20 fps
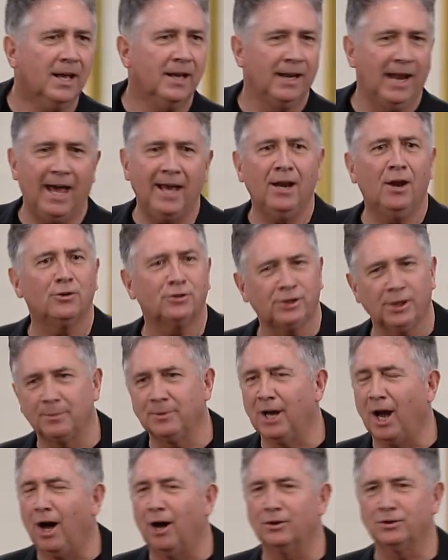Now, I know some
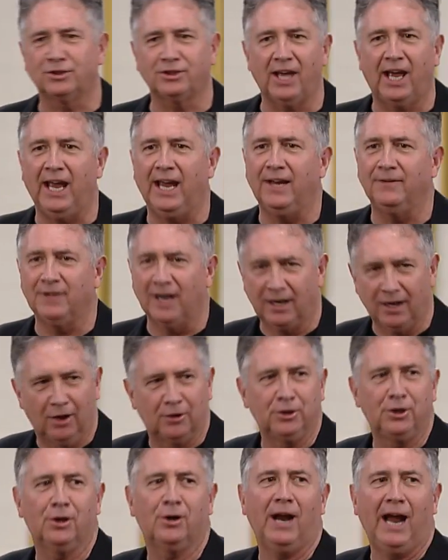of y'all saved. I know
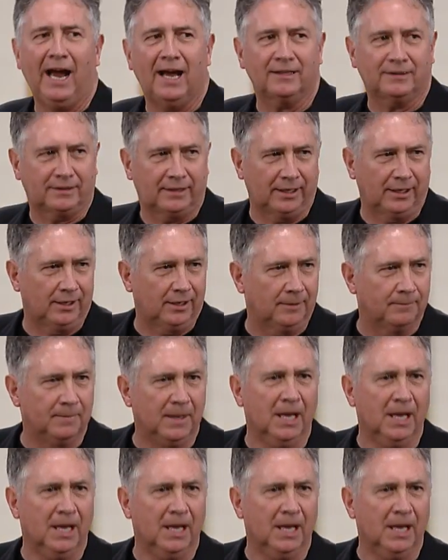you're out there.